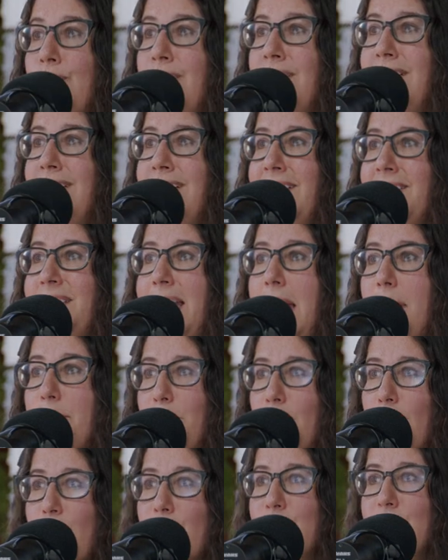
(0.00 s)
yeah. that
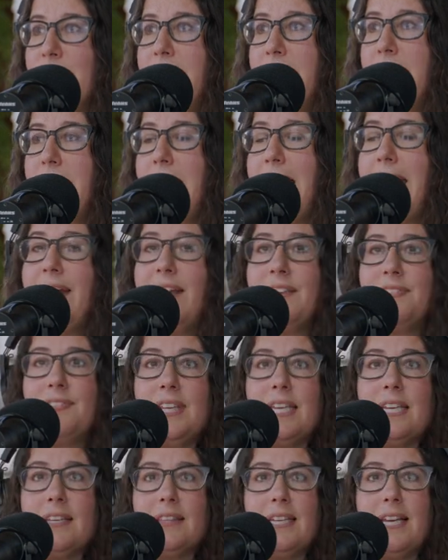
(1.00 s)
person? And I
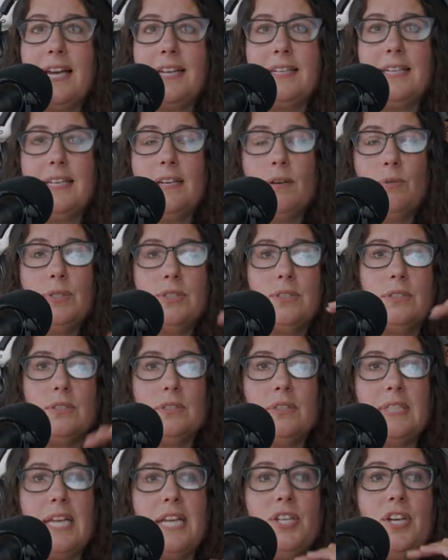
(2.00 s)
think the idea was
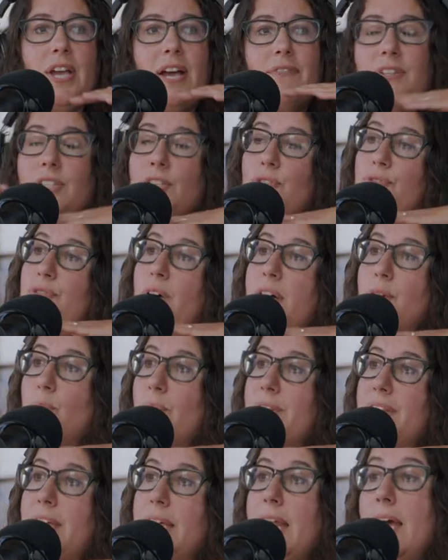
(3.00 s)
then you have a little fun
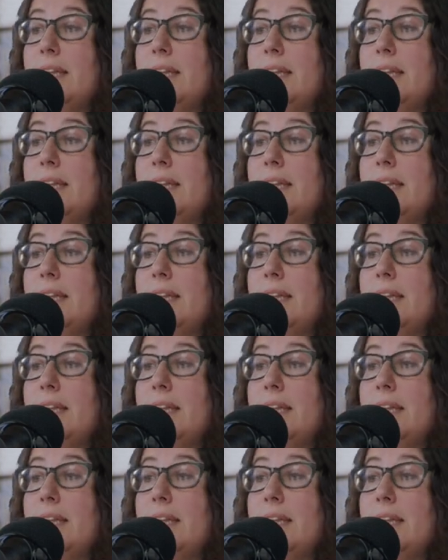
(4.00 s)
with it.